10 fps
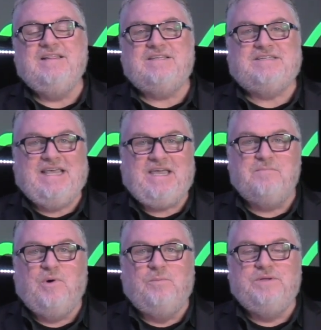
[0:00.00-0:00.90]
let's take a
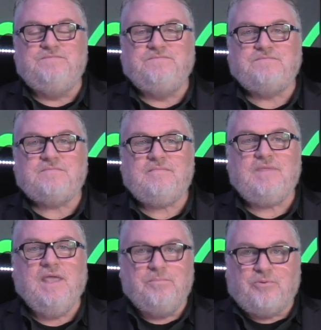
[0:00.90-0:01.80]
moment
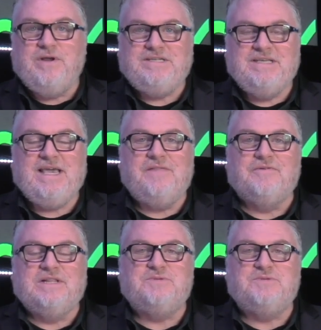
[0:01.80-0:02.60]
and pray together.